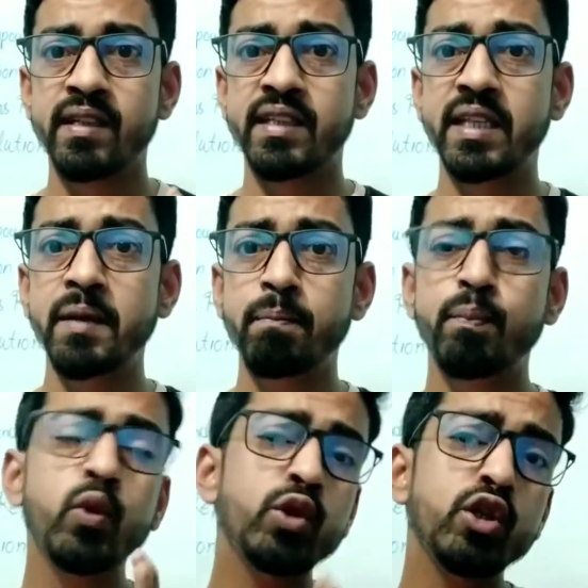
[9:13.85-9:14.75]
they
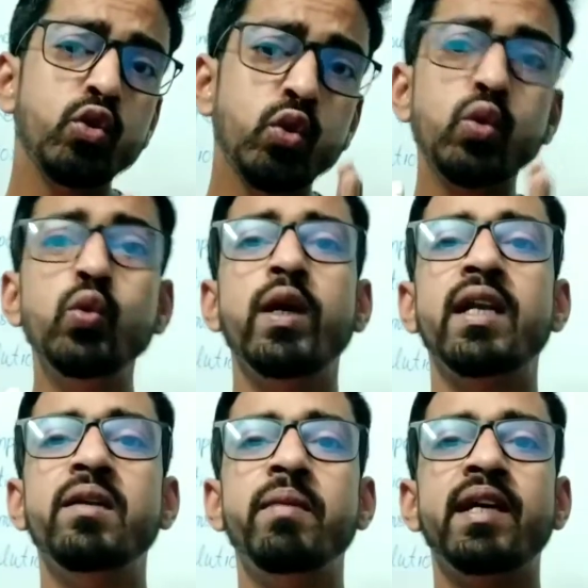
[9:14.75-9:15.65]
put two
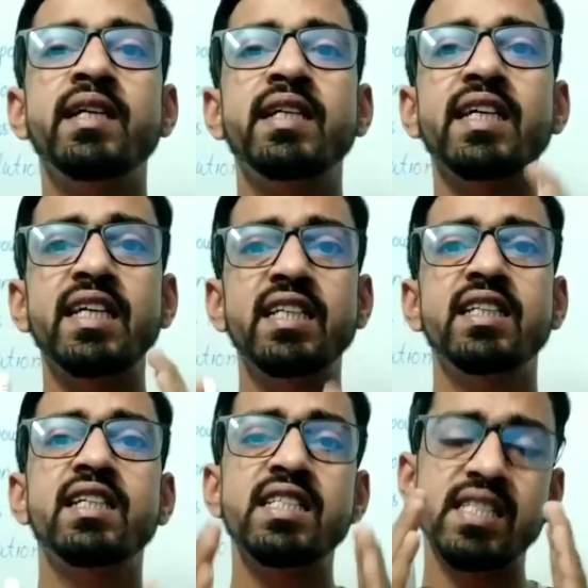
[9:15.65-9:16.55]
elements in
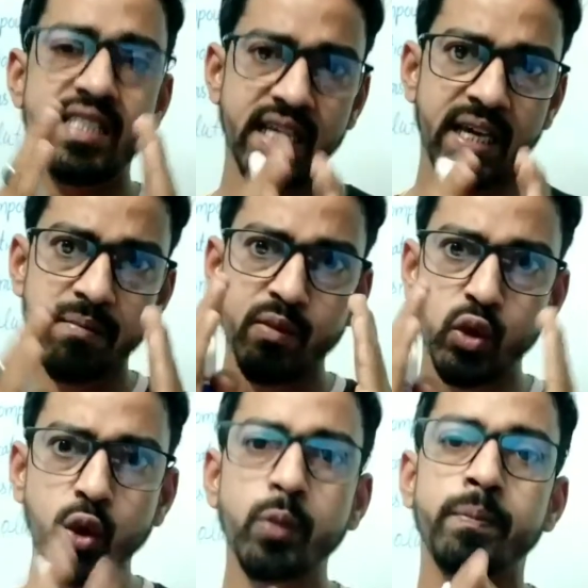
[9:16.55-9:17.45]
the same
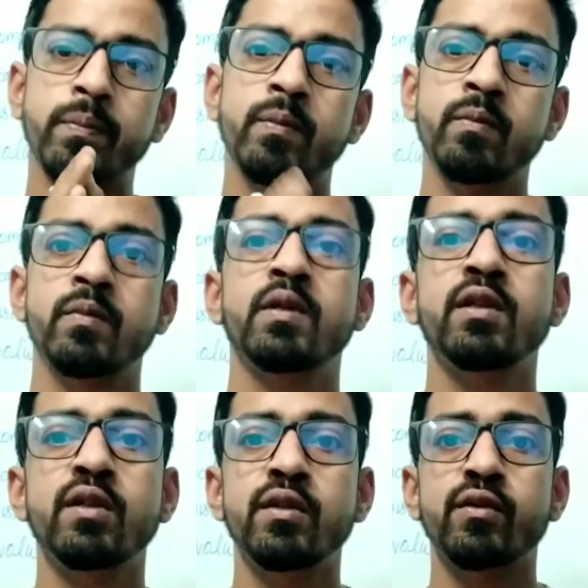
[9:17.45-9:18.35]
group,
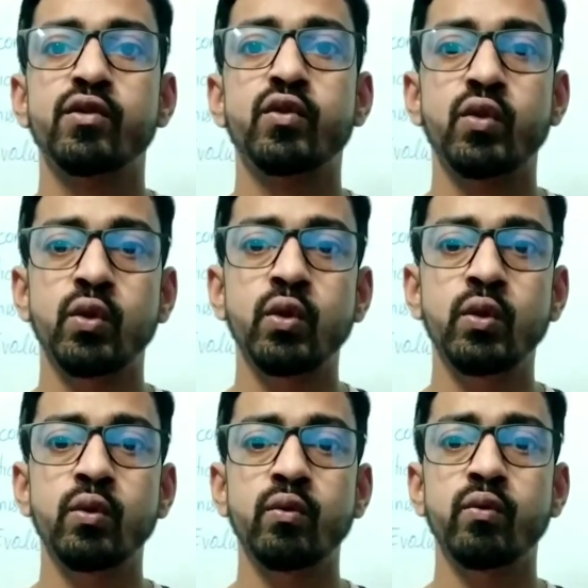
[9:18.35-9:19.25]

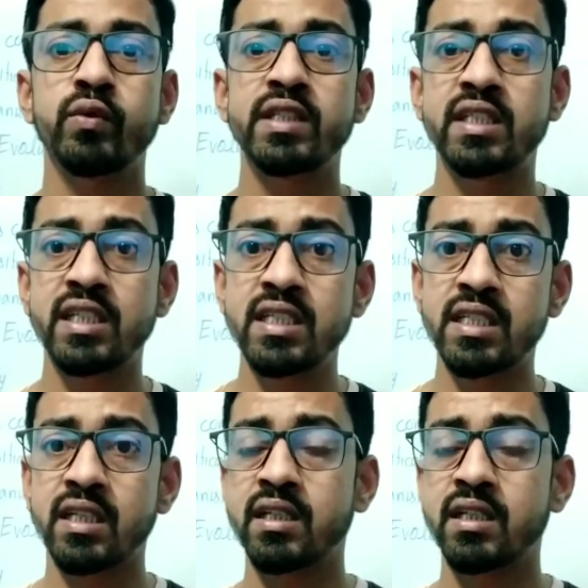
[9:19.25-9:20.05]
so which is